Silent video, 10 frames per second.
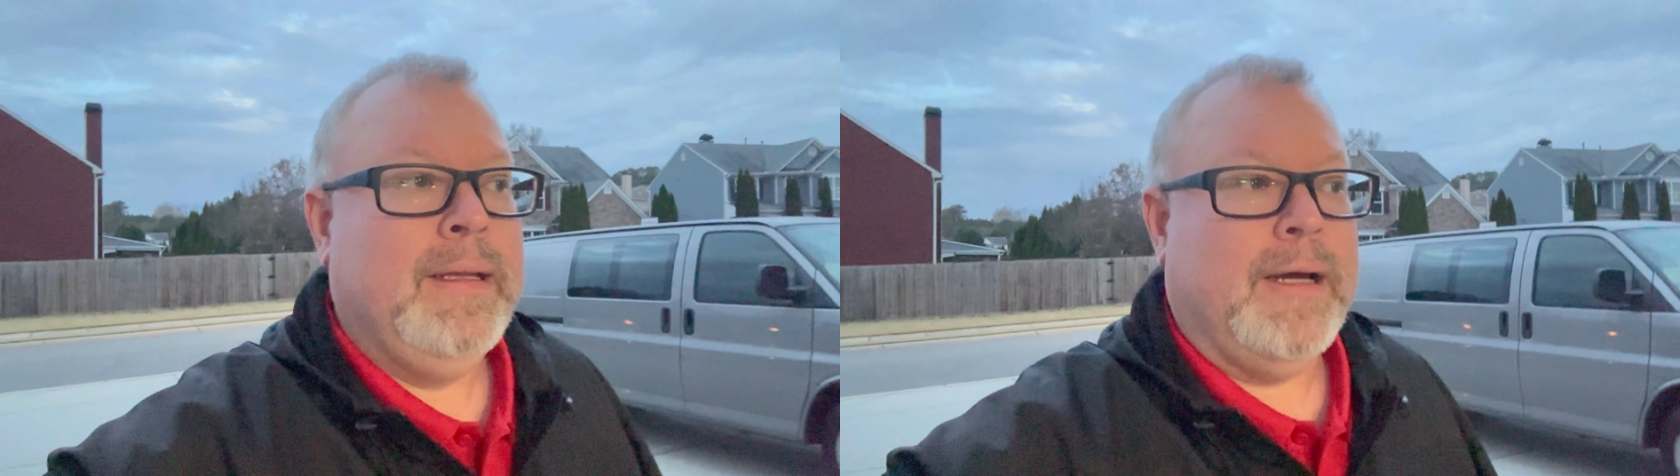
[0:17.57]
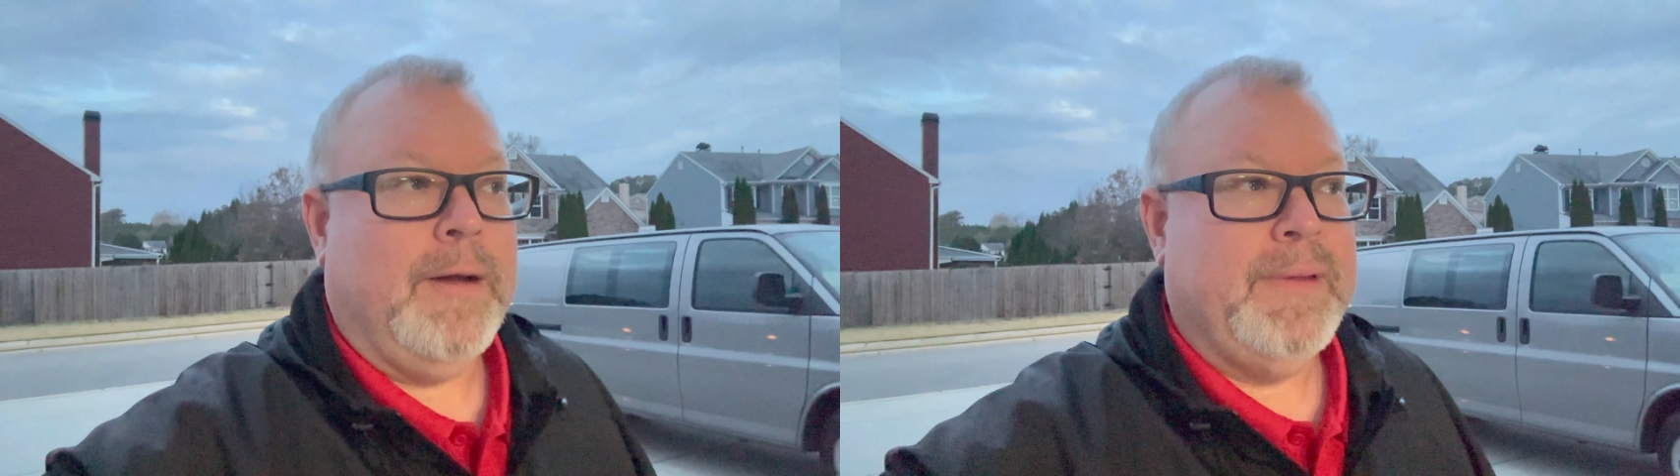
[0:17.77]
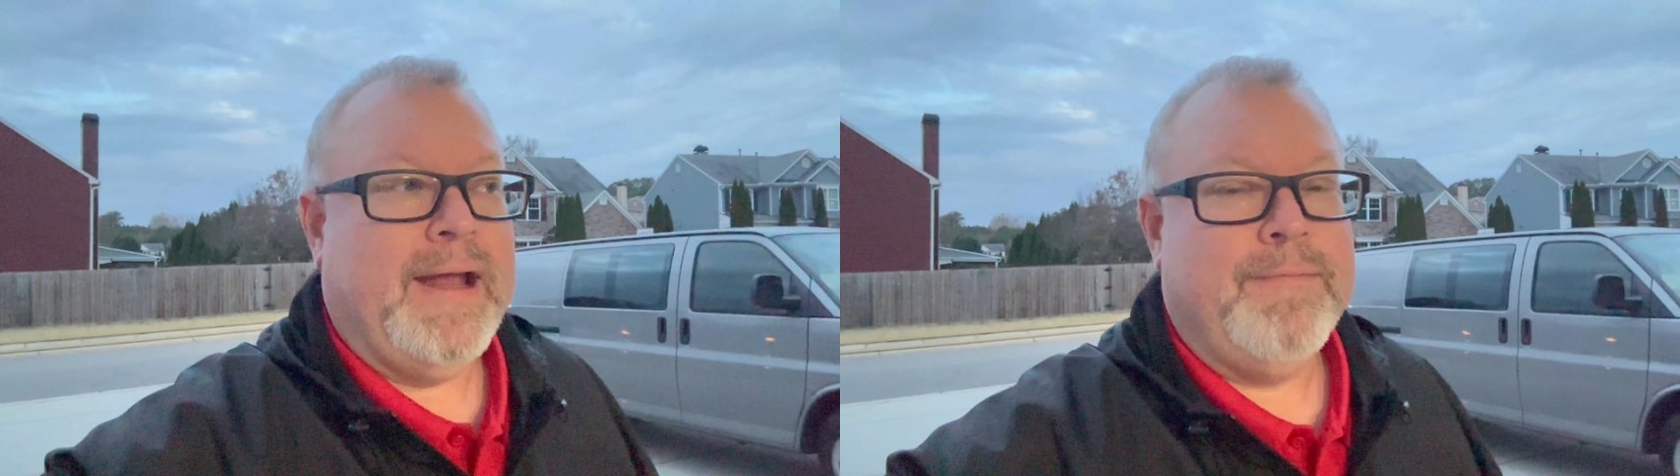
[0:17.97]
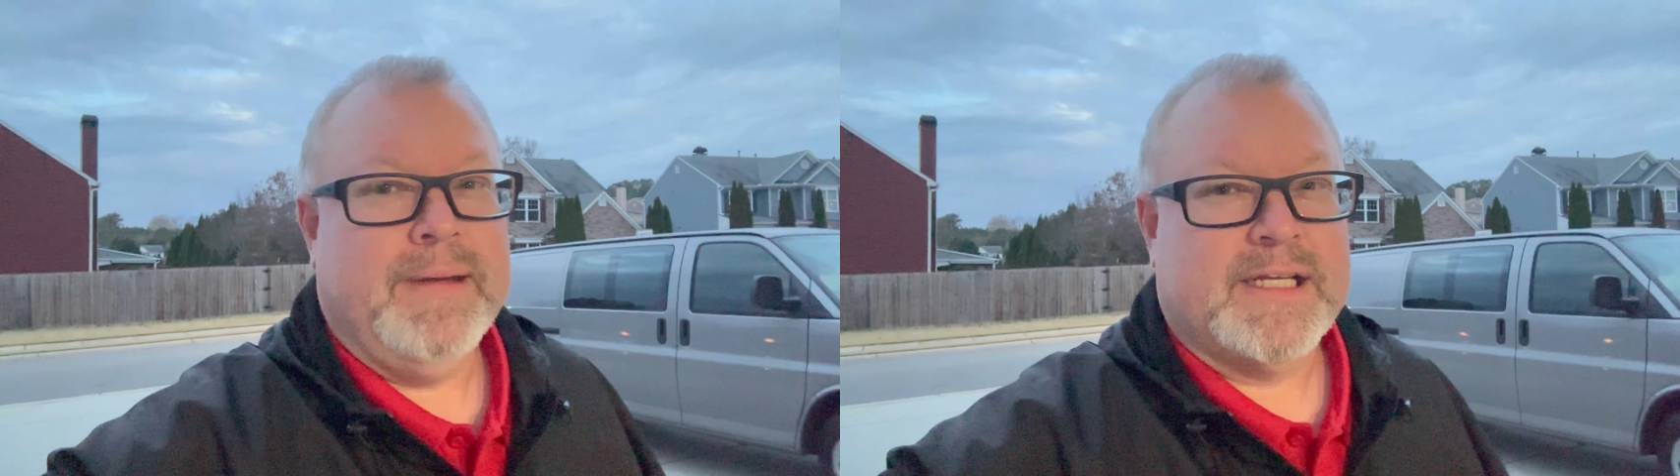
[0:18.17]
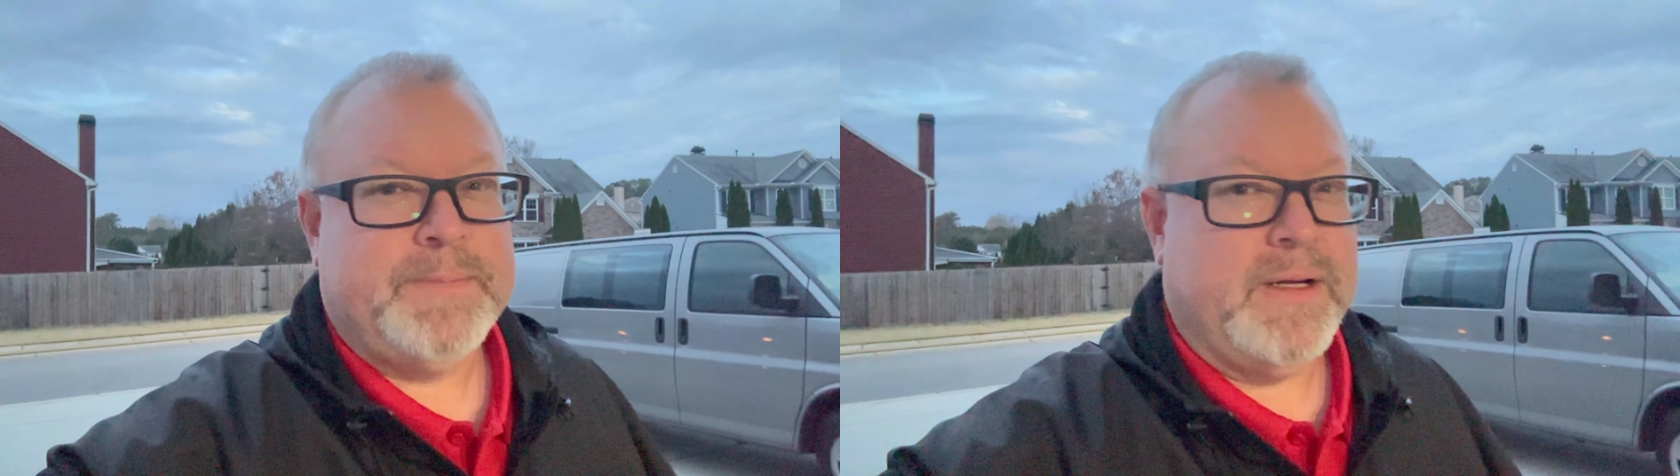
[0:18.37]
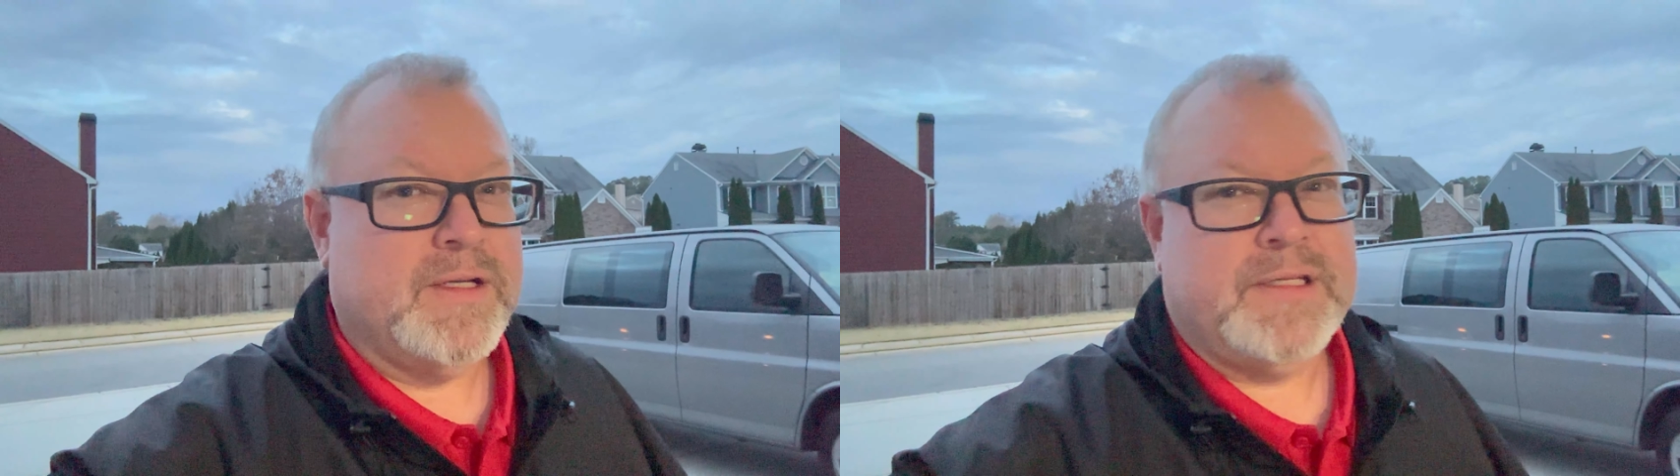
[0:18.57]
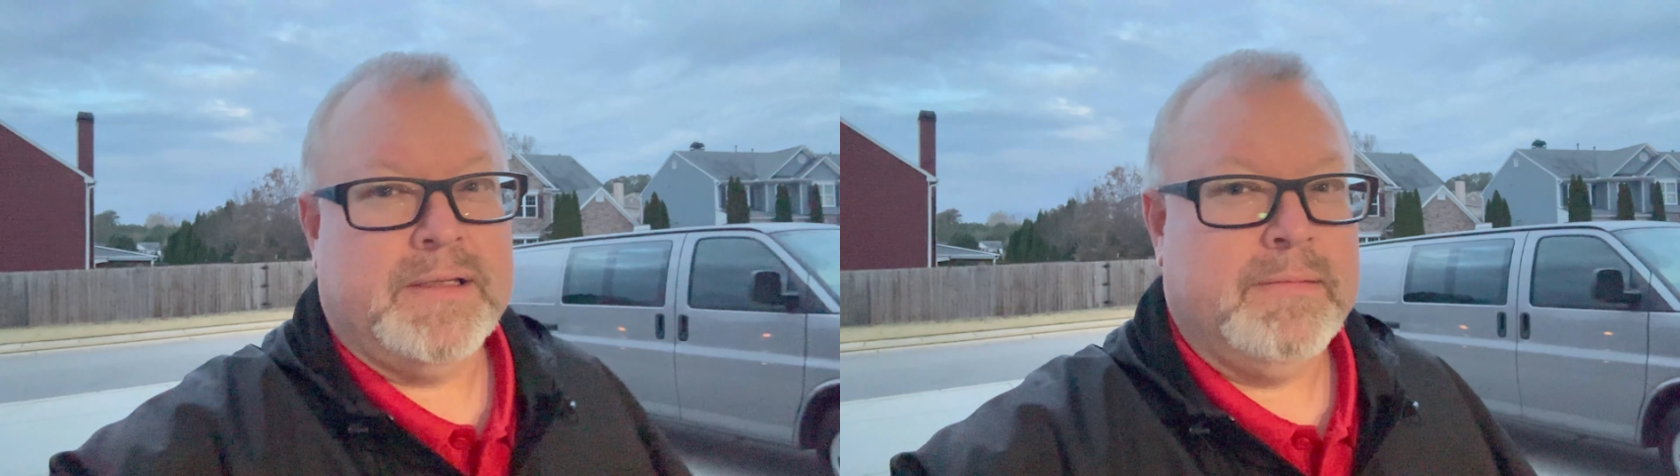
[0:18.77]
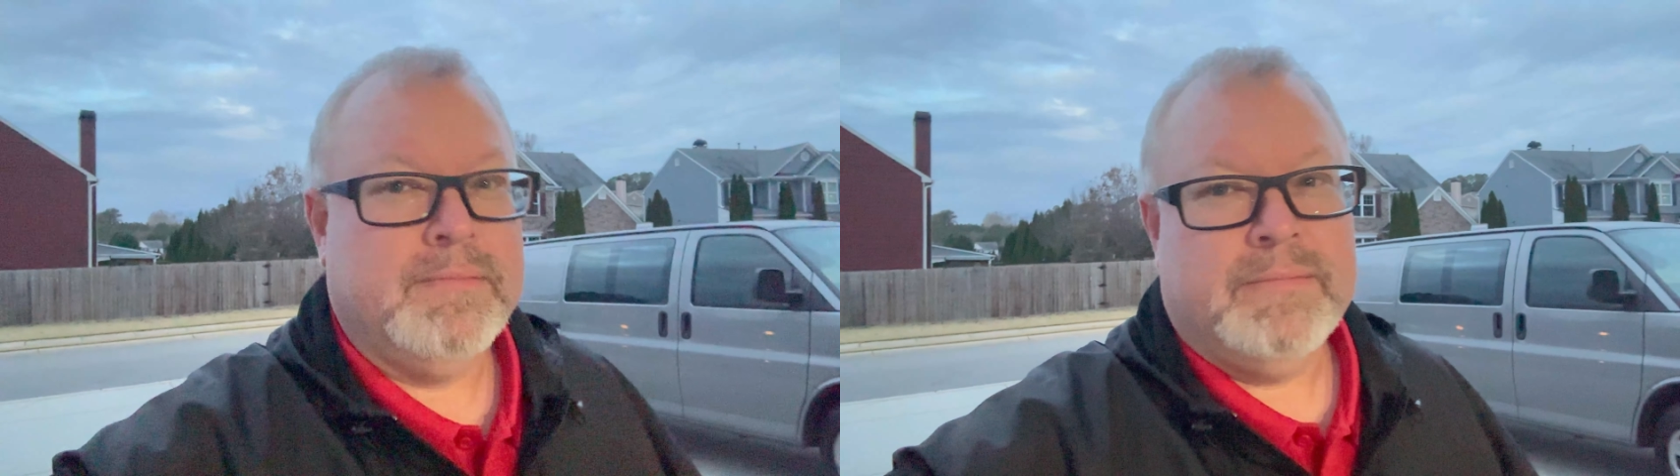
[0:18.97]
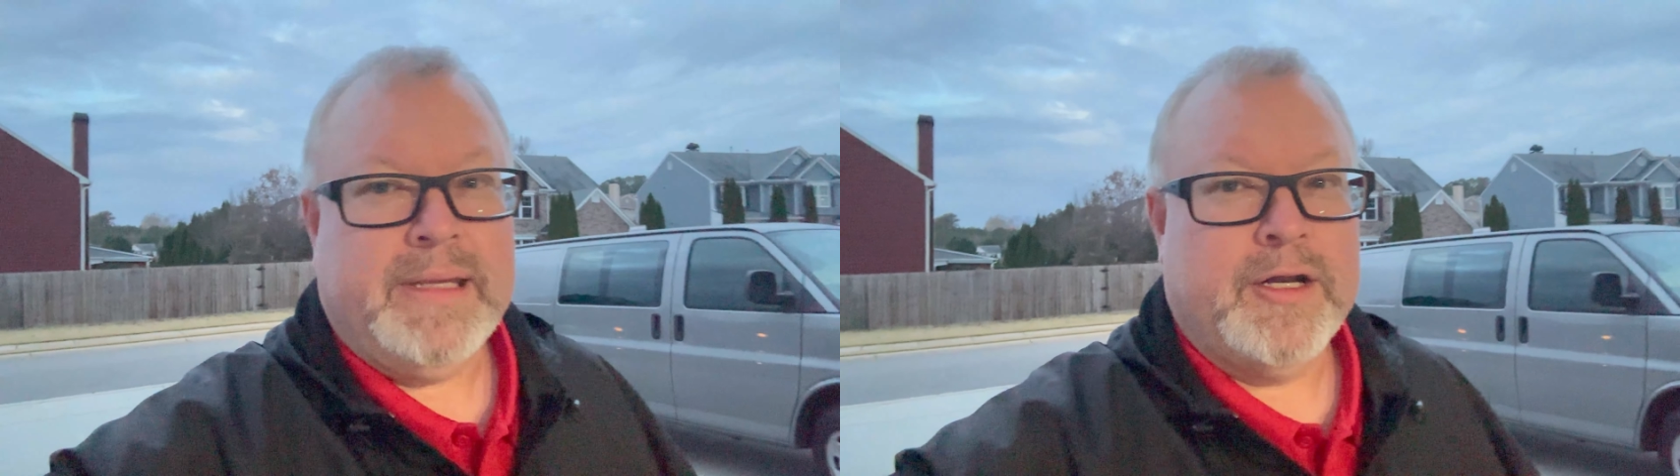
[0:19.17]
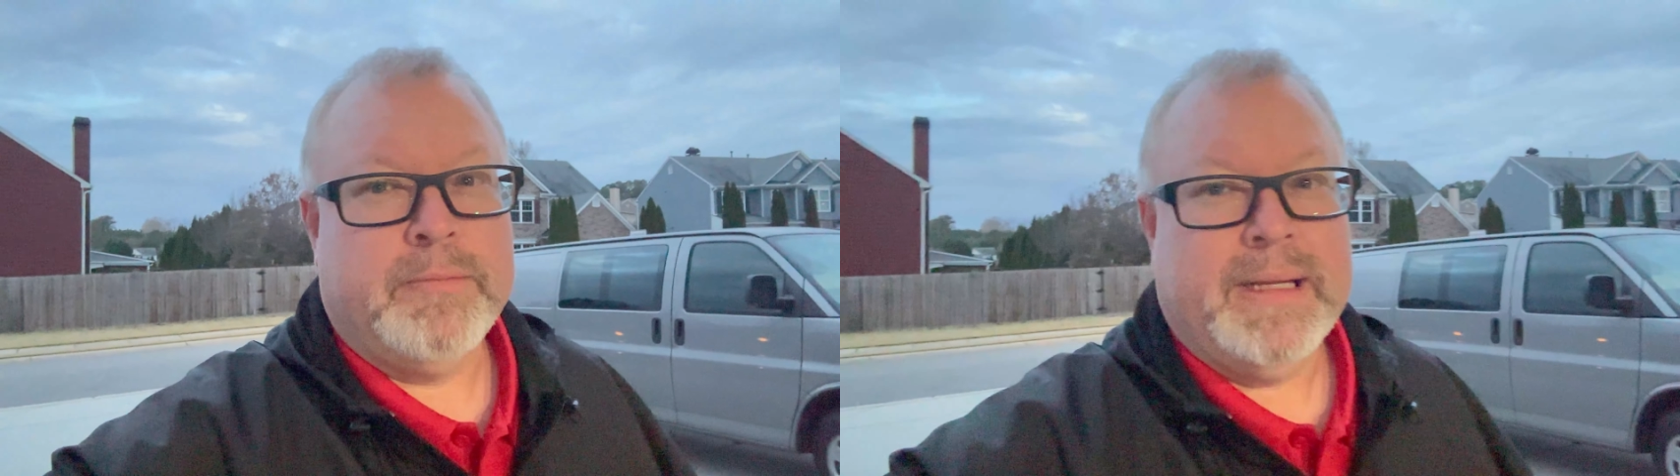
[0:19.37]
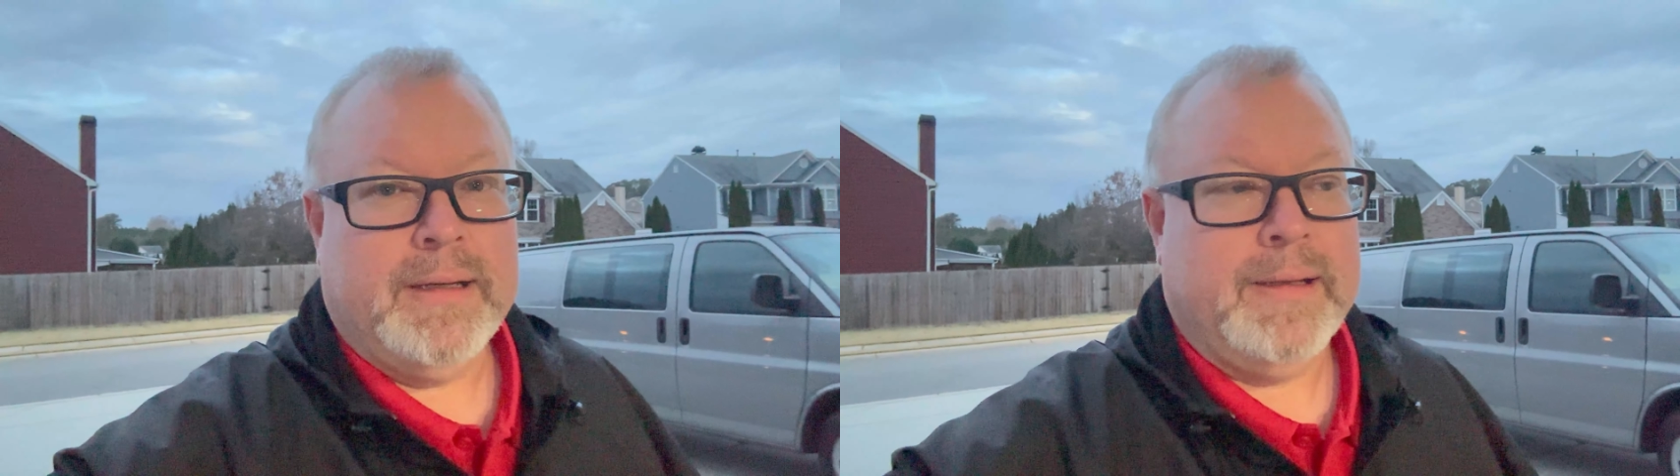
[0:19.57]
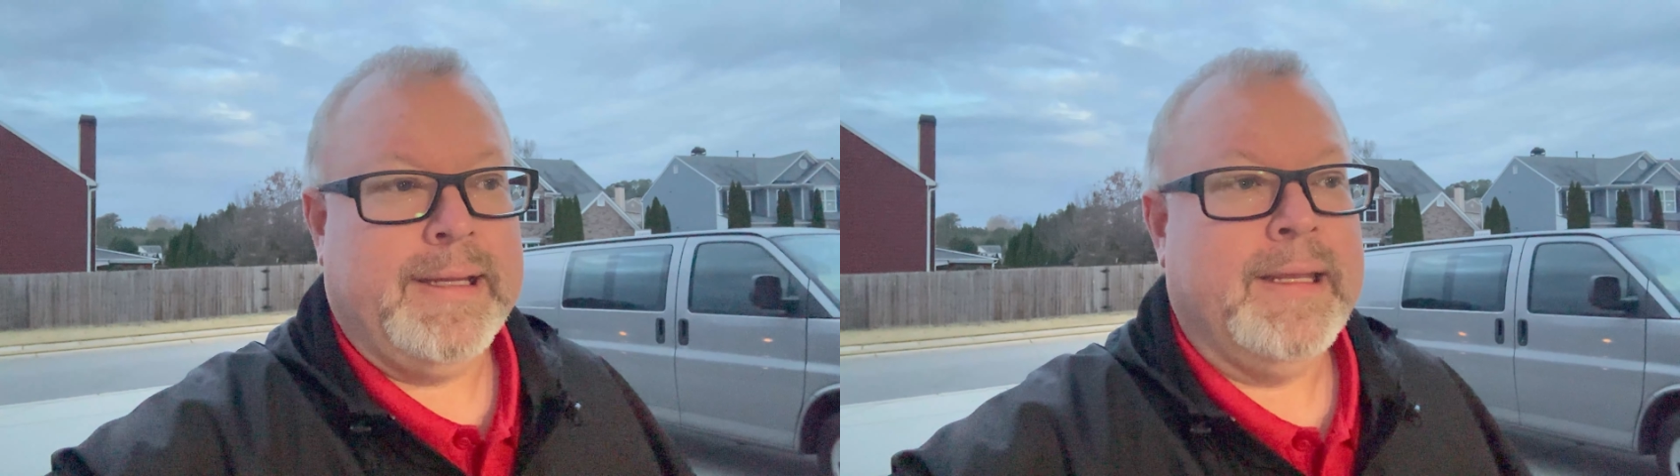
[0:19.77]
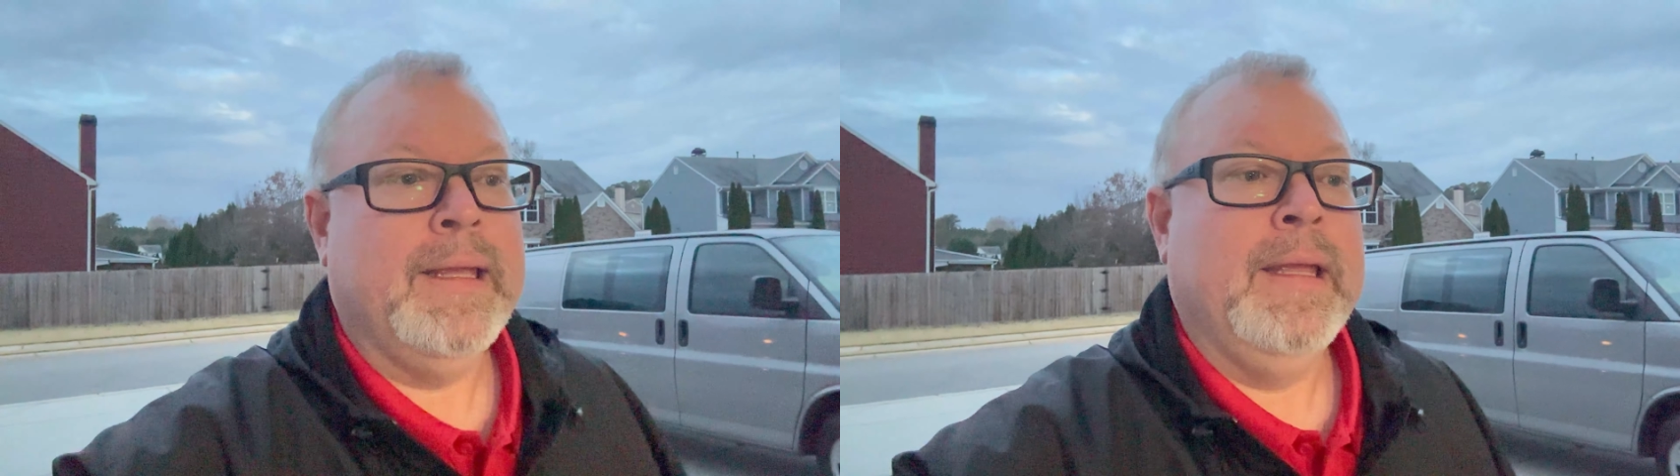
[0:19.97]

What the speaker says: that I've been experiencing intermittently.